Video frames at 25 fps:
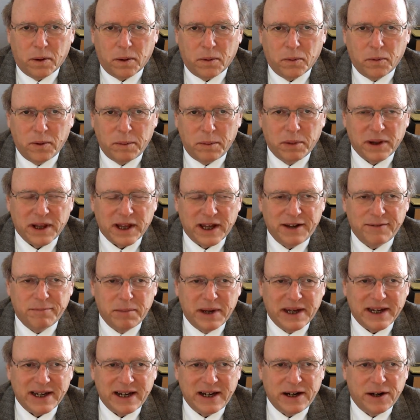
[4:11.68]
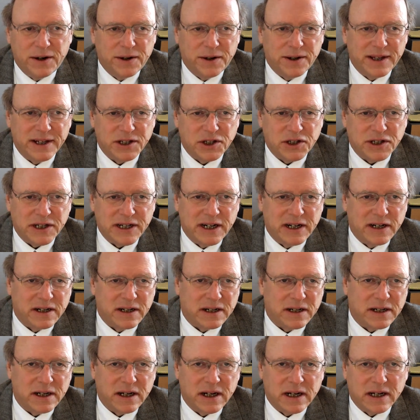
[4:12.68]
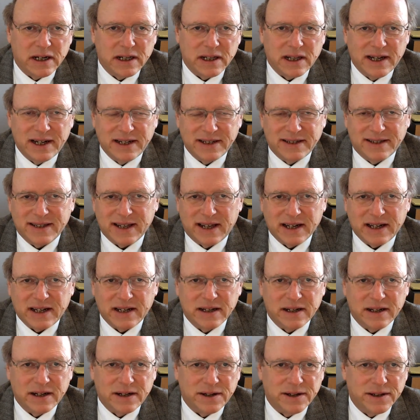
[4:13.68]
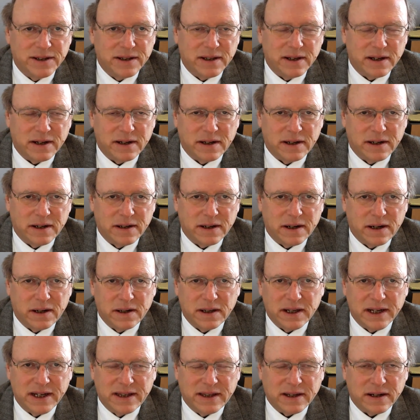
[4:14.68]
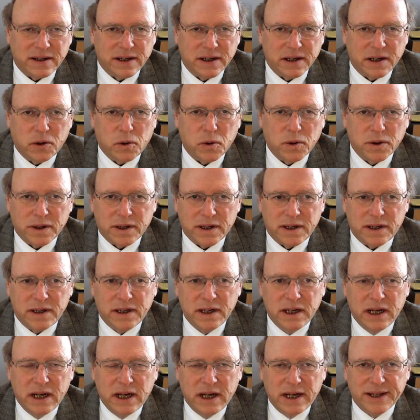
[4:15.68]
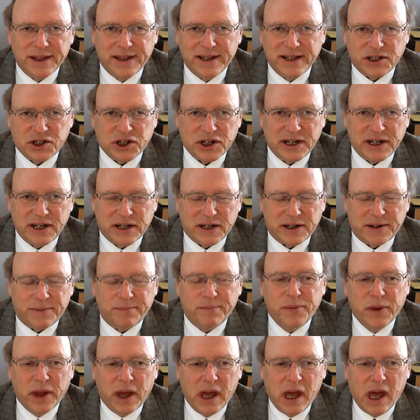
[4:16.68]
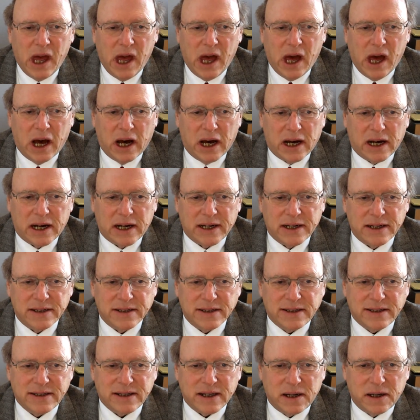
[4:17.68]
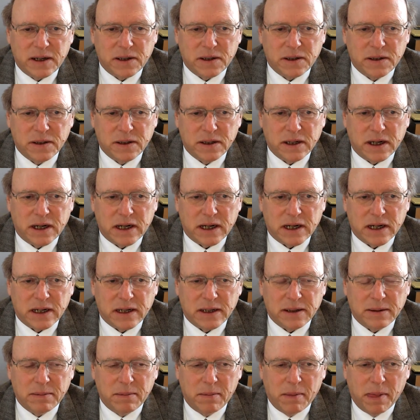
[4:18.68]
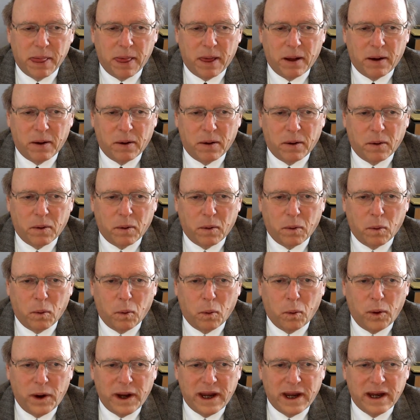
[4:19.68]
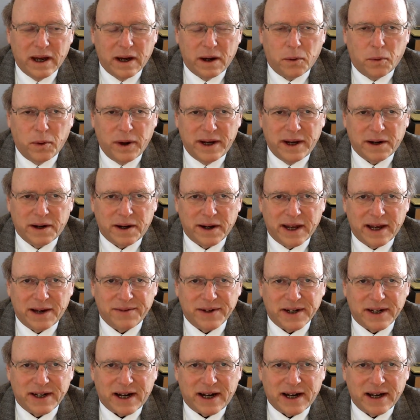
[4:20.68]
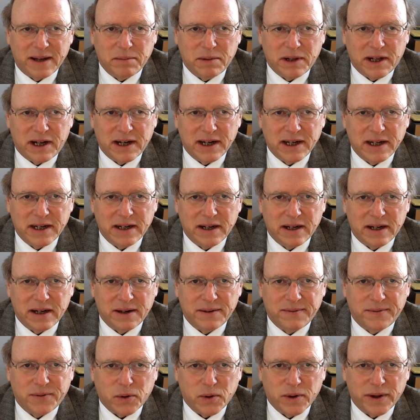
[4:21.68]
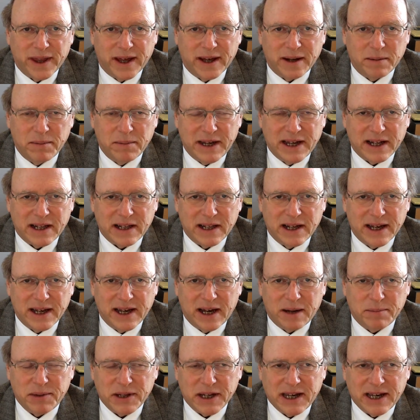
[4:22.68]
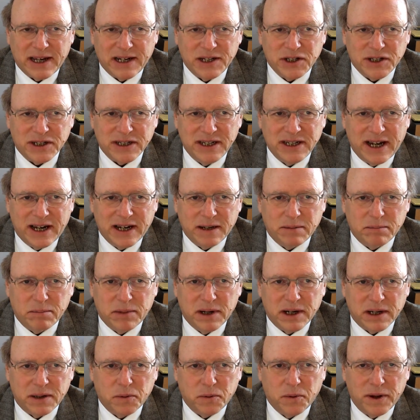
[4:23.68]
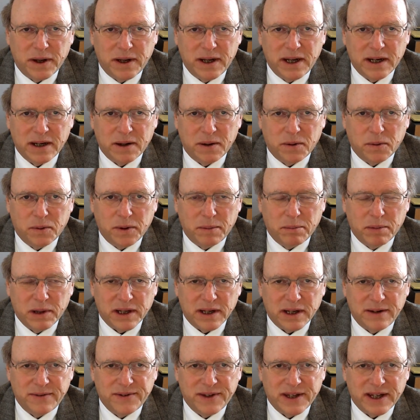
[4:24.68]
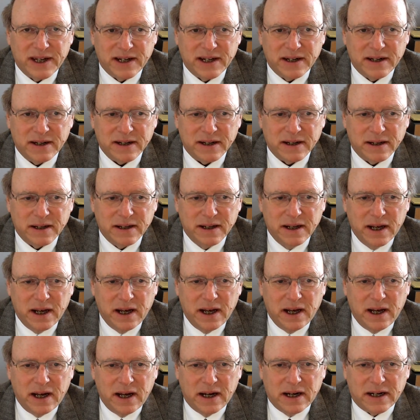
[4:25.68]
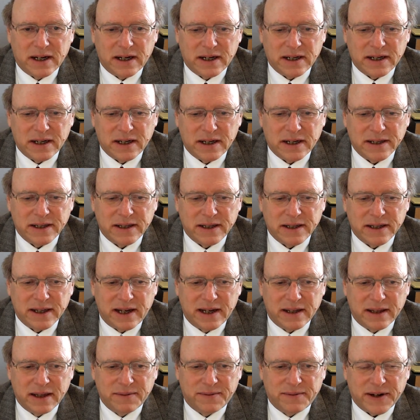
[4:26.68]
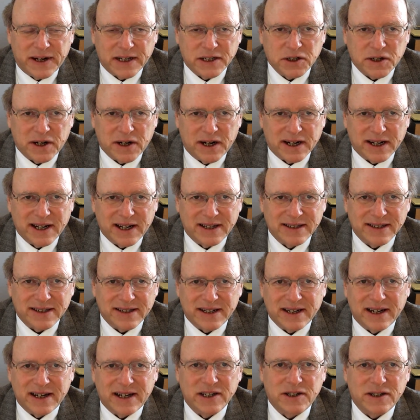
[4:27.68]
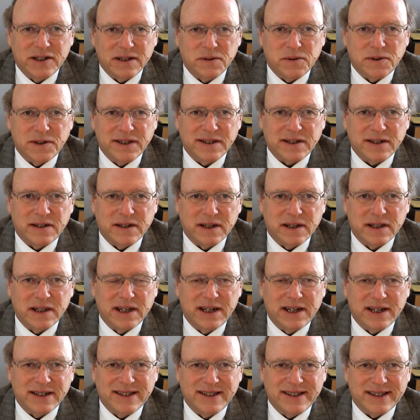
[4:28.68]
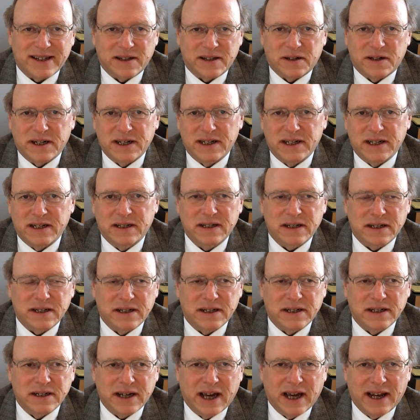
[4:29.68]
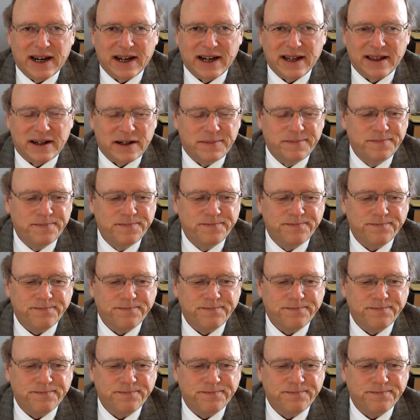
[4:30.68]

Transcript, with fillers: we believe mid-year this year, uh, late second or, or, early third quarter this year. Uh, so we uh, we don't have a timeline uh, for that BLA application yet, but we uh, we believe that uh, uh, the the fast track designation will certainly accelerate uh, getting there.